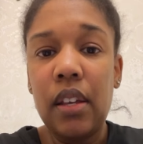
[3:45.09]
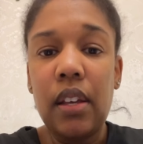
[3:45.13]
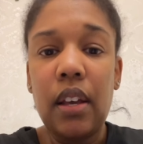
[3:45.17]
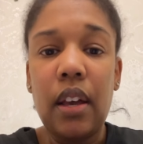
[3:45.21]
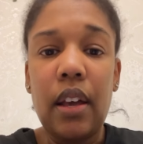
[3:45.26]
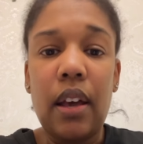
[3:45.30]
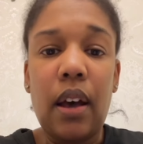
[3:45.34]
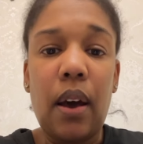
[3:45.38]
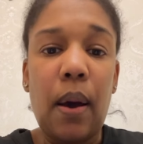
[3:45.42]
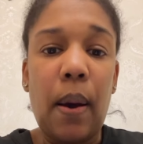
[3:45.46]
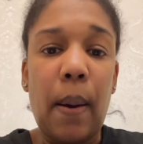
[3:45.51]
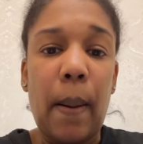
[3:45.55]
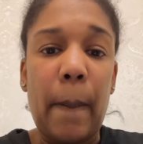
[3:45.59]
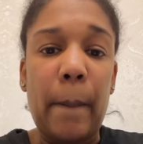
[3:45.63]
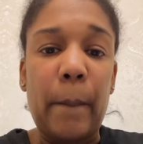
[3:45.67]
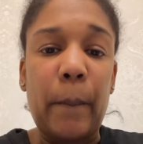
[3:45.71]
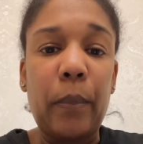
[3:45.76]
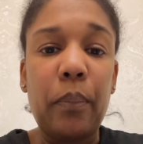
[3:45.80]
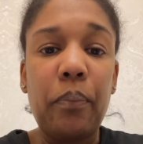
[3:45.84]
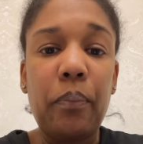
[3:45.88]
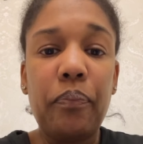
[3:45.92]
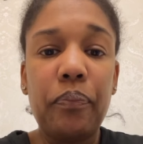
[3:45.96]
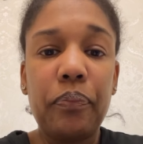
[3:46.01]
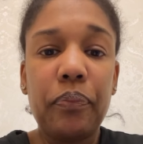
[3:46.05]

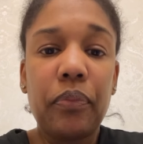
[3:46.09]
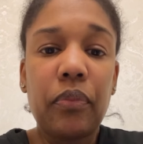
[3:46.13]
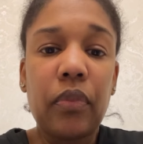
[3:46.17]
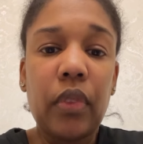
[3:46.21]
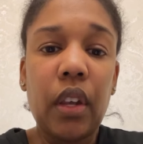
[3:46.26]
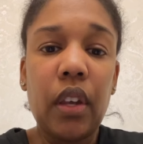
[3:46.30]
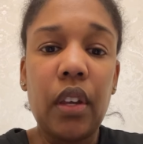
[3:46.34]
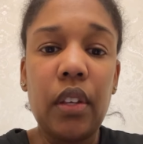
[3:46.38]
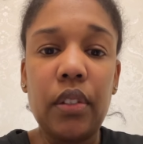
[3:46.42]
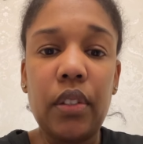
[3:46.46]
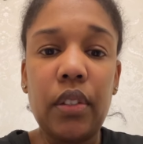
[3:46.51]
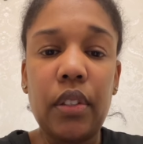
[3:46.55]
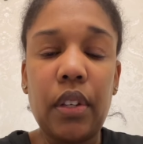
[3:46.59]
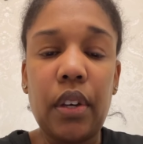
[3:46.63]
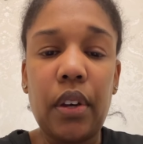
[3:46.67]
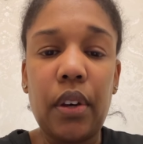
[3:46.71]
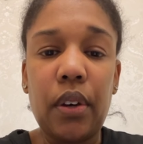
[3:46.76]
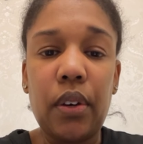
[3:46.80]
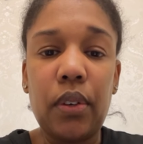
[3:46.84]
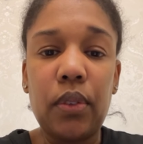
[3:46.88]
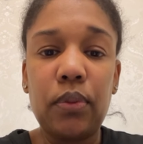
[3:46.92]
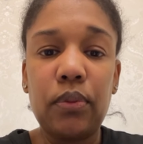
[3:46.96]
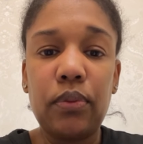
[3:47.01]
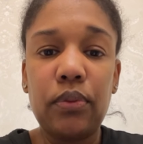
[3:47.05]
Um, and
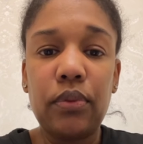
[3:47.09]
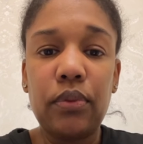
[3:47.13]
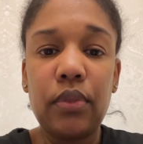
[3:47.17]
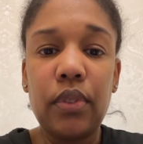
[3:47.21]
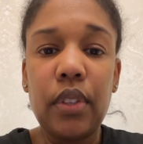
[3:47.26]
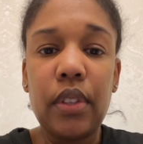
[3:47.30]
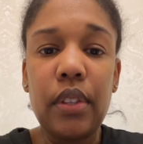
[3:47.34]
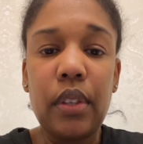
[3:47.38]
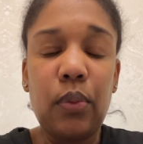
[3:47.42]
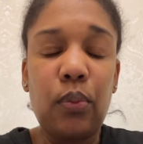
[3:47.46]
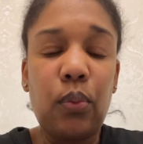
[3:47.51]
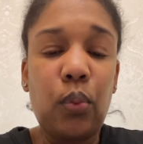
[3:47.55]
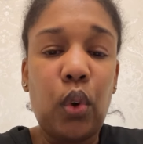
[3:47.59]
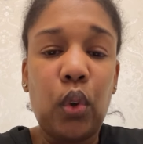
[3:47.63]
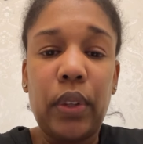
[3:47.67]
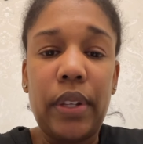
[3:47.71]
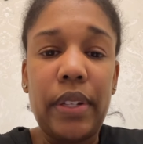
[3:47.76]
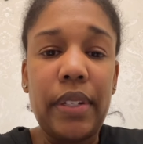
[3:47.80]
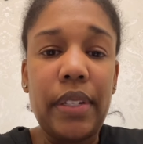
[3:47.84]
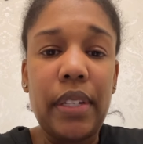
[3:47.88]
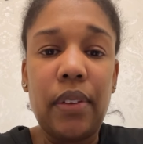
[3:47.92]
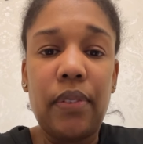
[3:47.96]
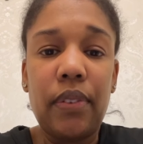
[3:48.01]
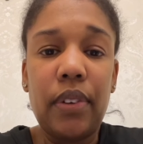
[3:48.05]
so the rolling
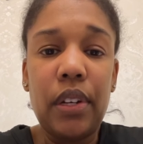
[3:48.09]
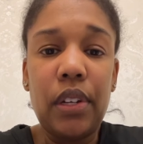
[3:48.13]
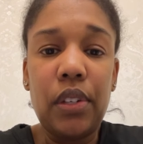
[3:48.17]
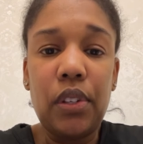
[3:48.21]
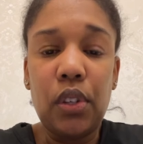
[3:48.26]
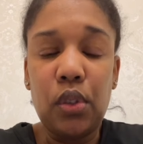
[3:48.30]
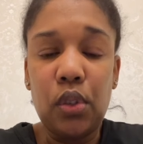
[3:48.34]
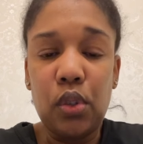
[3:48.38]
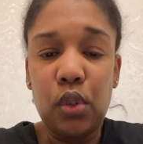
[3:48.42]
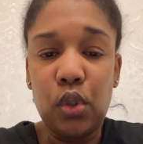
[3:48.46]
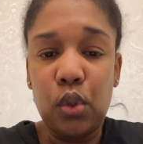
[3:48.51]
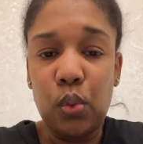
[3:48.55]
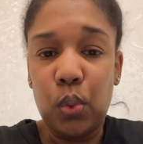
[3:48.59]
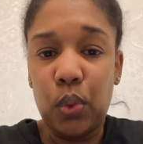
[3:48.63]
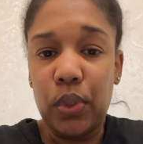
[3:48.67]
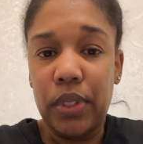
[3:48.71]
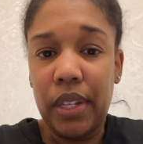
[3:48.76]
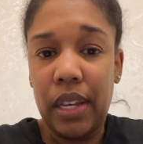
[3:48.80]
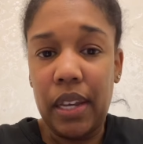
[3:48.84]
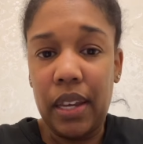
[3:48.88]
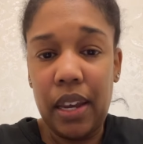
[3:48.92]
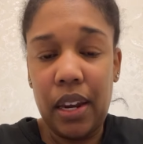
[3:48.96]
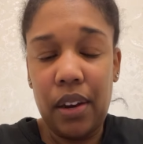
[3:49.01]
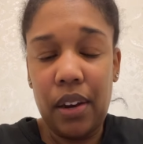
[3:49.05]
72s will
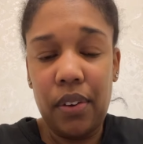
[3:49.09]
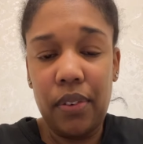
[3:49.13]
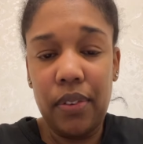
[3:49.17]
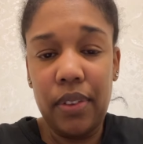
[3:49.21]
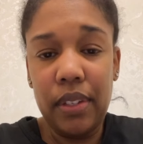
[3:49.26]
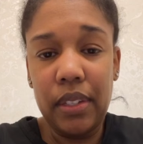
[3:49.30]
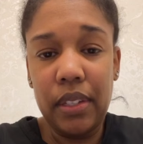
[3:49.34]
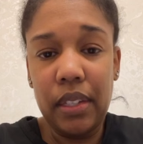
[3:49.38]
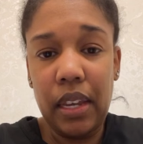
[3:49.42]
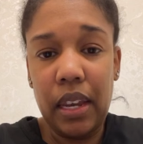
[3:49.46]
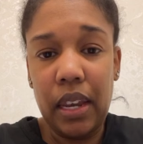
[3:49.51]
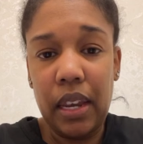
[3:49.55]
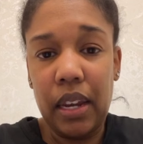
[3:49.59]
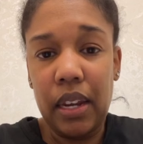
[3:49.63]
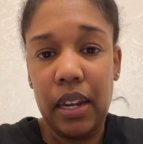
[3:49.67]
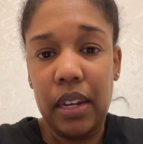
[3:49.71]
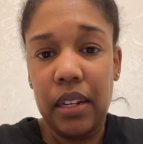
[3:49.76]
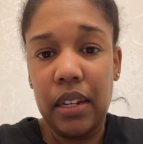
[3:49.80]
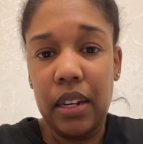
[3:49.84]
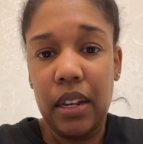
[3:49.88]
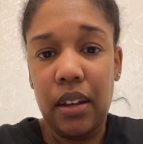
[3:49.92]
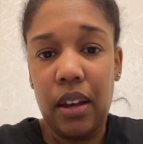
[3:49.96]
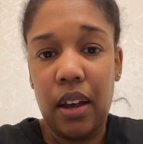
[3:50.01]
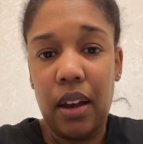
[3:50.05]
take care of this
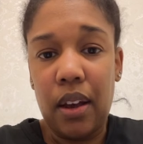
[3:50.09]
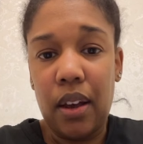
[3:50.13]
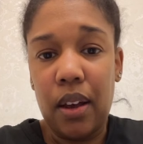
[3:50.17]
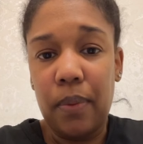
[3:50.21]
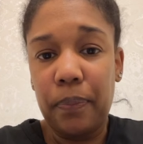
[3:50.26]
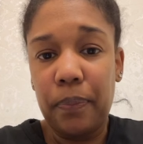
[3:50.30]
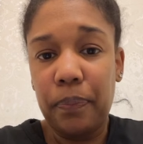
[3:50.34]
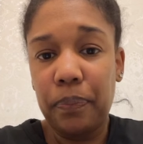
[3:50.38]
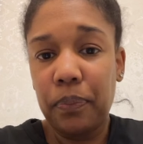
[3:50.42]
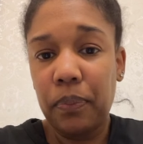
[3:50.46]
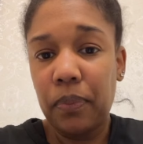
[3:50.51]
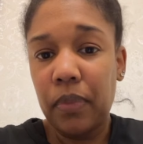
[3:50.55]
gain um,